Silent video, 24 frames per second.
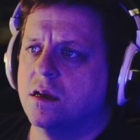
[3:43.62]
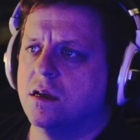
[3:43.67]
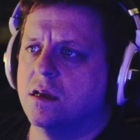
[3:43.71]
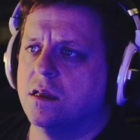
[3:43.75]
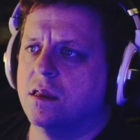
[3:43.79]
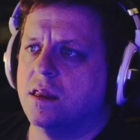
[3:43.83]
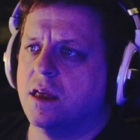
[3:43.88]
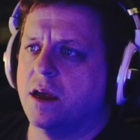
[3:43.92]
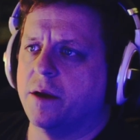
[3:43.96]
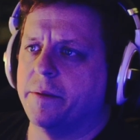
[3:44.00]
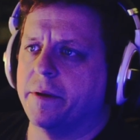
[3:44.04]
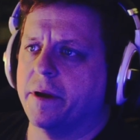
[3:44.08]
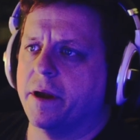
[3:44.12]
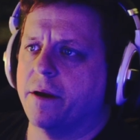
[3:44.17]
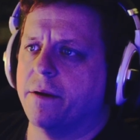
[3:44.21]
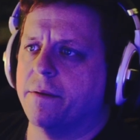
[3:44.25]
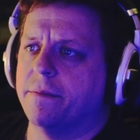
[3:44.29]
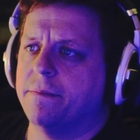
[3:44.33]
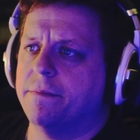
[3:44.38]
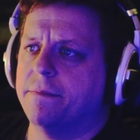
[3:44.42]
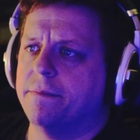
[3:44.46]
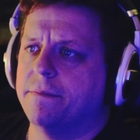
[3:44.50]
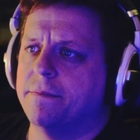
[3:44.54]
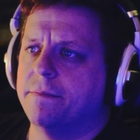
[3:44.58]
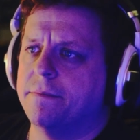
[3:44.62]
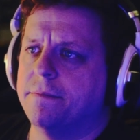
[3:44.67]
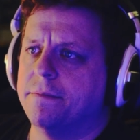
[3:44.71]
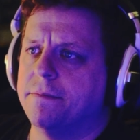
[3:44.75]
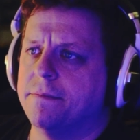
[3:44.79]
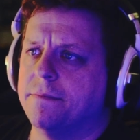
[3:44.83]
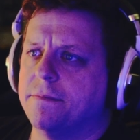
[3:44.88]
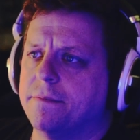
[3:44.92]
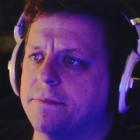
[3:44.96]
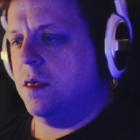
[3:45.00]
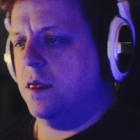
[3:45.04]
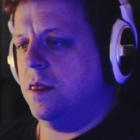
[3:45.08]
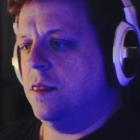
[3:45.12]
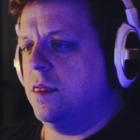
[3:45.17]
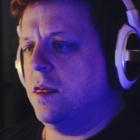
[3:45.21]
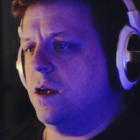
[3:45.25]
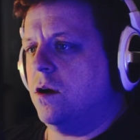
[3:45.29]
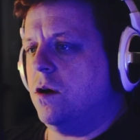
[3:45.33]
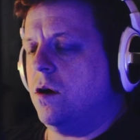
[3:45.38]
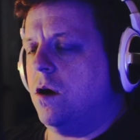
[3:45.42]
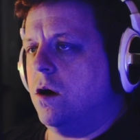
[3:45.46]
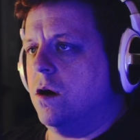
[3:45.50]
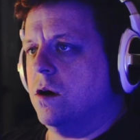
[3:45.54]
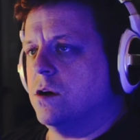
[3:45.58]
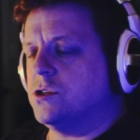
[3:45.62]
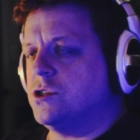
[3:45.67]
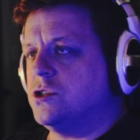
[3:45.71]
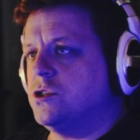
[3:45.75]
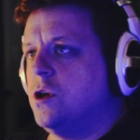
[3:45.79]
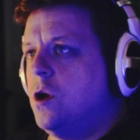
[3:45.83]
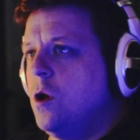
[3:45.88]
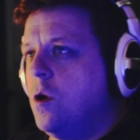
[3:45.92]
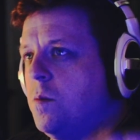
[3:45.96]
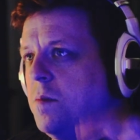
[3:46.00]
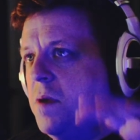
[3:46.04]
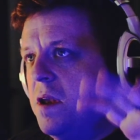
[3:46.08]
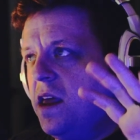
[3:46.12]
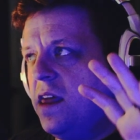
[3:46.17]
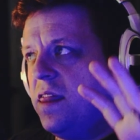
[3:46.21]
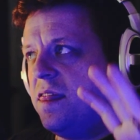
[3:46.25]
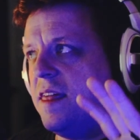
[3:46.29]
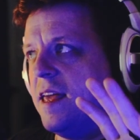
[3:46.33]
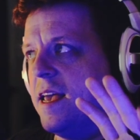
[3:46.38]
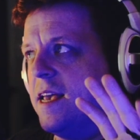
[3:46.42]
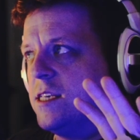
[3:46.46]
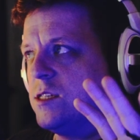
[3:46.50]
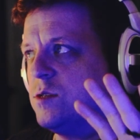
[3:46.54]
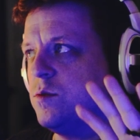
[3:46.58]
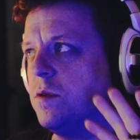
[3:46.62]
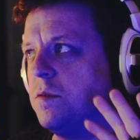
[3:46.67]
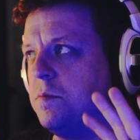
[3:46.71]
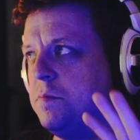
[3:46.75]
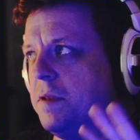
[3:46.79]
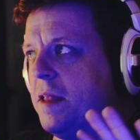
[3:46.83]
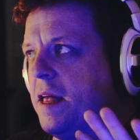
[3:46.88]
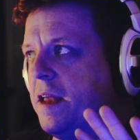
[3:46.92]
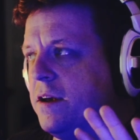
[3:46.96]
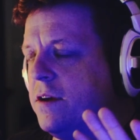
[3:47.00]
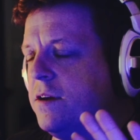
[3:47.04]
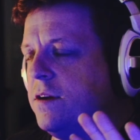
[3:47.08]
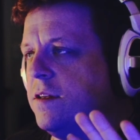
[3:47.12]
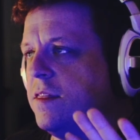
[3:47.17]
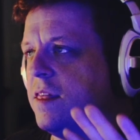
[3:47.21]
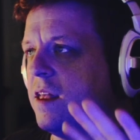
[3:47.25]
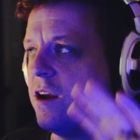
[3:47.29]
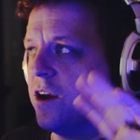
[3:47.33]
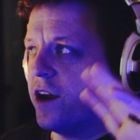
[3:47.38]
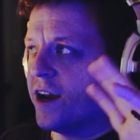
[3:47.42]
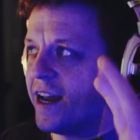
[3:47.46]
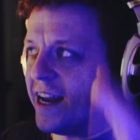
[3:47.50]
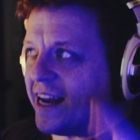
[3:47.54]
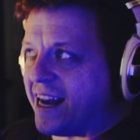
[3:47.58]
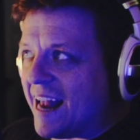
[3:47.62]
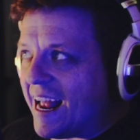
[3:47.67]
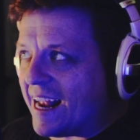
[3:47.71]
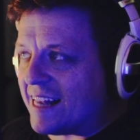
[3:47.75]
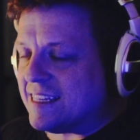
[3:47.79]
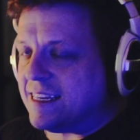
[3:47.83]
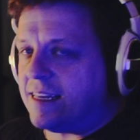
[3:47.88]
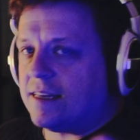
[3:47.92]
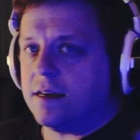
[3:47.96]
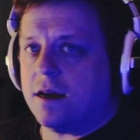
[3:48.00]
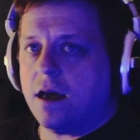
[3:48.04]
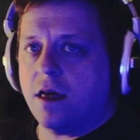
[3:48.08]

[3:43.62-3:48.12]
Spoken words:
There we go. There are so many things with Blender that are connected to